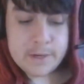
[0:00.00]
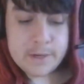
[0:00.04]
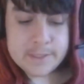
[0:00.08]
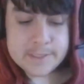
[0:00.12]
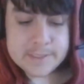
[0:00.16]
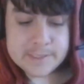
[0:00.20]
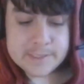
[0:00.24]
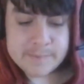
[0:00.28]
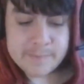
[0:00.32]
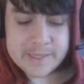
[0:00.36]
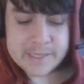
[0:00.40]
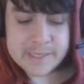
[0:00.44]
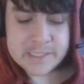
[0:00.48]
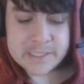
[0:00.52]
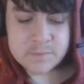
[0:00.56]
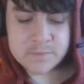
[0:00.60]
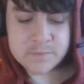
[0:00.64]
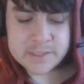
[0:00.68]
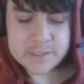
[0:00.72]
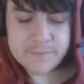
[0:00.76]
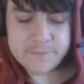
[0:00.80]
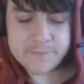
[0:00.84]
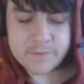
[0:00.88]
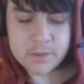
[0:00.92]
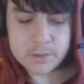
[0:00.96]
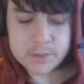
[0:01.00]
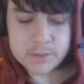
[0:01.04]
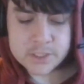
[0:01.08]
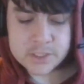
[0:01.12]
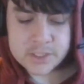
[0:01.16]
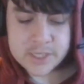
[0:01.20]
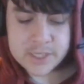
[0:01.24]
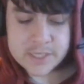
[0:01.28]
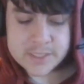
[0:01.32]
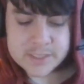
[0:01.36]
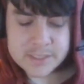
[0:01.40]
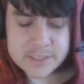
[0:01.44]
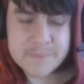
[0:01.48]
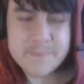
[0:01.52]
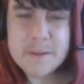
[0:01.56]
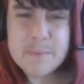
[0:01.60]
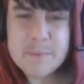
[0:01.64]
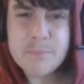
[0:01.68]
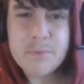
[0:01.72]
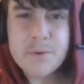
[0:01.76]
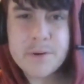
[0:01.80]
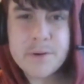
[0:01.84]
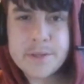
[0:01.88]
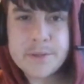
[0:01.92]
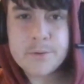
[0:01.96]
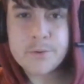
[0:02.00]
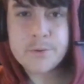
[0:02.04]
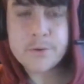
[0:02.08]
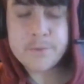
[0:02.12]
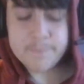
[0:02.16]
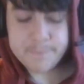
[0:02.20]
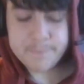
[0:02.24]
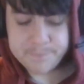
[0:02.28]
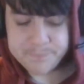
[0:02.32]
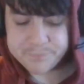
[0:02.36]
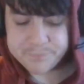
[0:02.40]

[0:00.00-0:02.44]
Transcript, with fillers: because some of these wins they've gotten this season have been pretty good